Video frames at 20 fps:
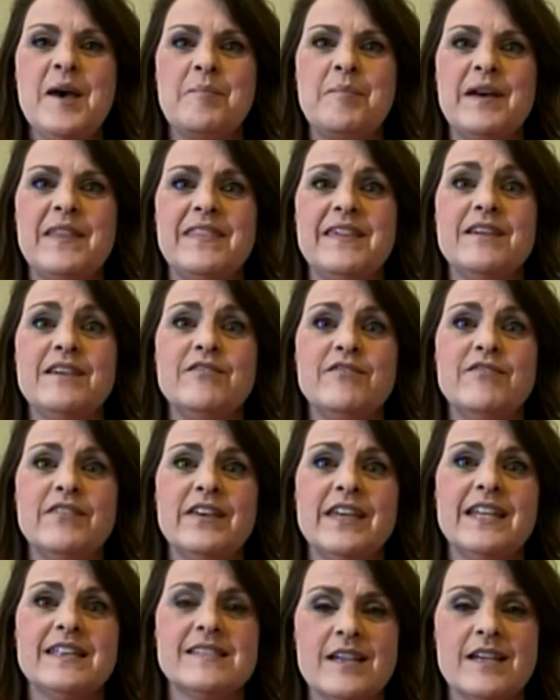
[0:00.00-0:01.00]
But the
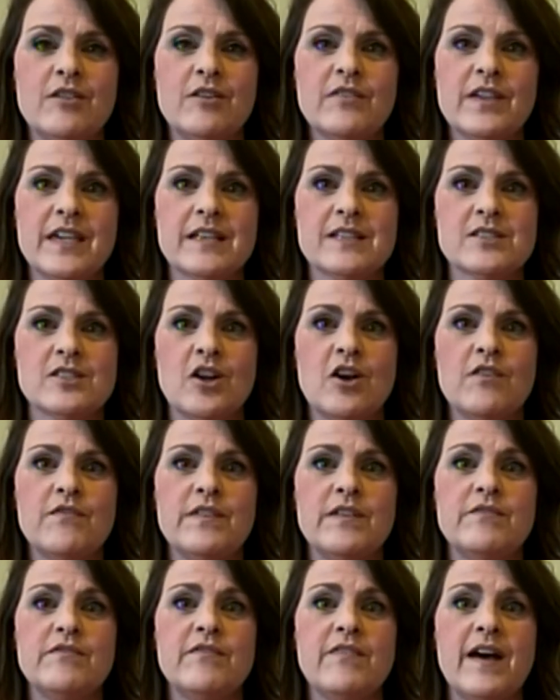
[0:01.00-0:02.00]
event itself kicks
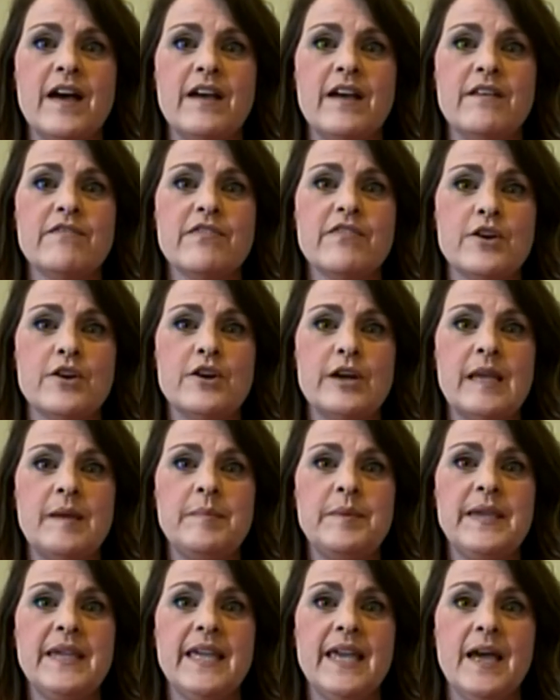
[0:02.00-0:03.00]
off at
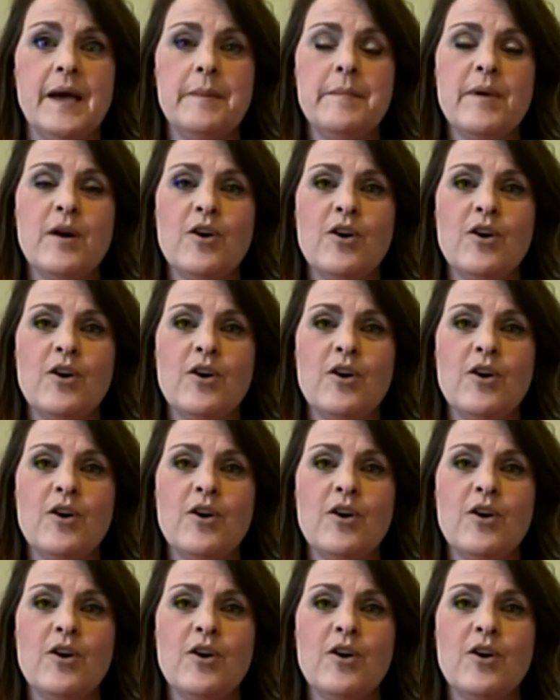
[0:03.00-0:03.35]
5:30 p.m.